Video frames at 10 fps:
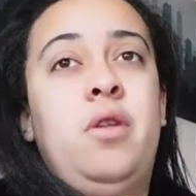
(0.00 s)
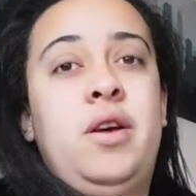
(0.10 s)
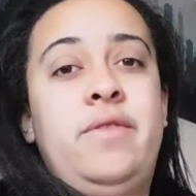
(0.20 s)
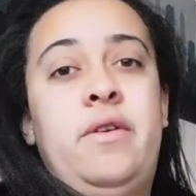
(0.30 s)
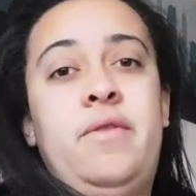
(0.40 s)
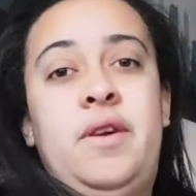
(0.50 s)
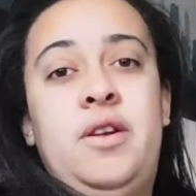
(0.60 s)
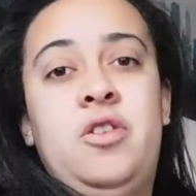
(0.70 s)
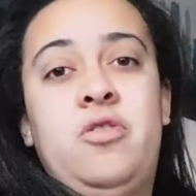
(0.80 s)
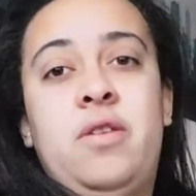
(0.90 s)
Like, I've never found
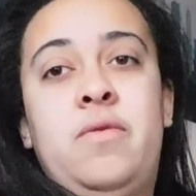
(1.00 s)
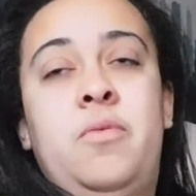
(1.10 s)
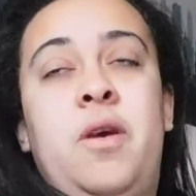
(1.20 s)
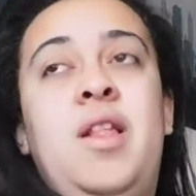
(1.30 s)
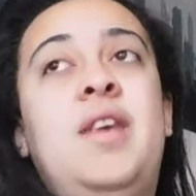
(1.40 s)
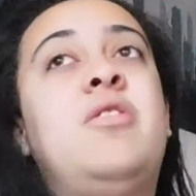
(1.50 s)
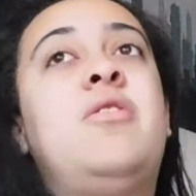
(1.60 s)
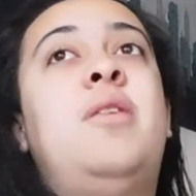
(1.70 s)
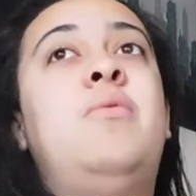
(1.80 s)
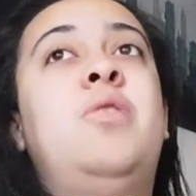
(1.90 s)
it stressful, but I think it's just
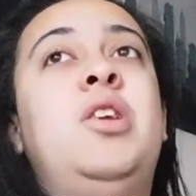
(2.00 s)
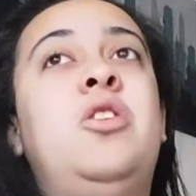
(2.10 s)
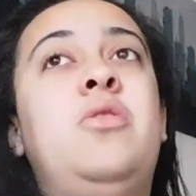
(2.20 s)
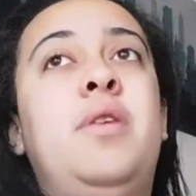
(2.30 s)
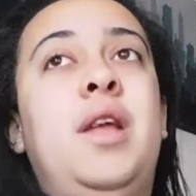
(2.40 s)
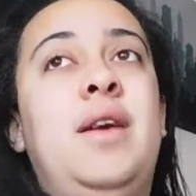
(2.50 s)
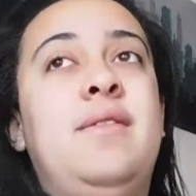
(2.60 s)
because I'm always stewarding.